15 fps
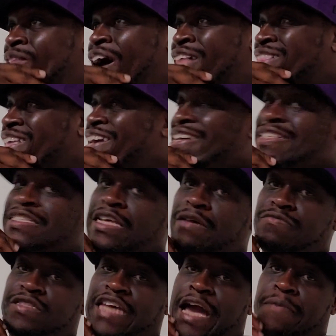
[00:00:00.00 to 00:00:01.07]
I think
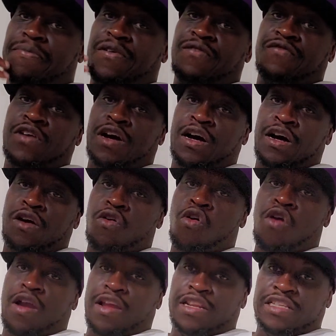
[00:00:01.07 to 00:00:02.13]
some type of
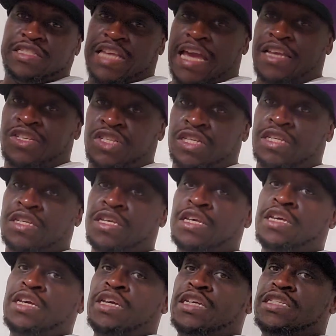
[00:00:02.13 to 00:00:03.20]
organization
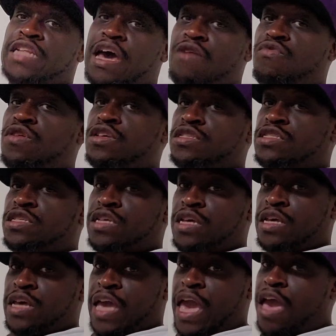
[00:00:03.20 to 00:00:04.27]
that was
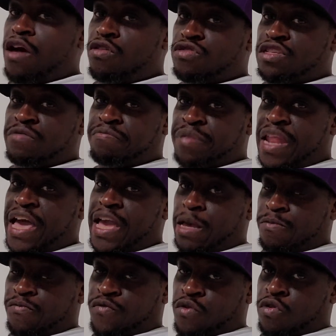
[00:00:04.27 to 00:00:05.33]
held to
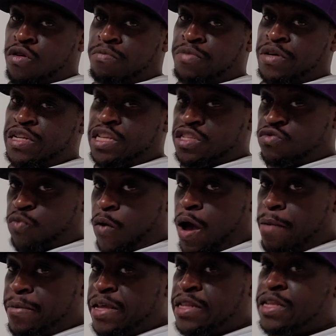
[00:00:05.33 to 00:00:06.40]
blame for it. But this
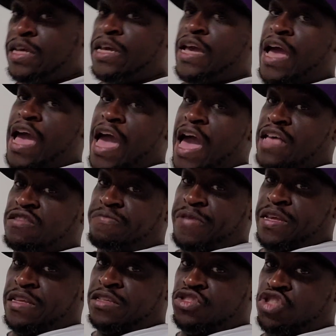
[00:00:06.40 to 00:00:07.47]
woman has
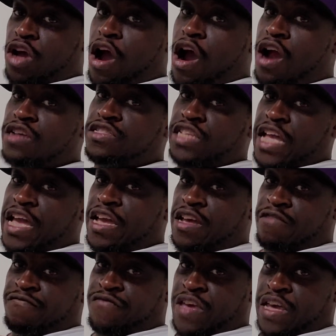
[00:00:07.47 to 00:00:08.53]
been charged and
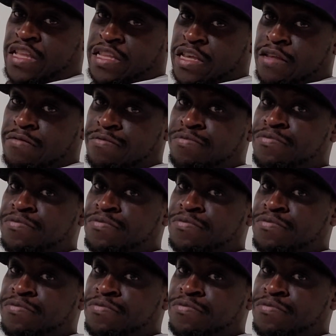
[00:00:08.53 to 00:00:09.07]
convicted.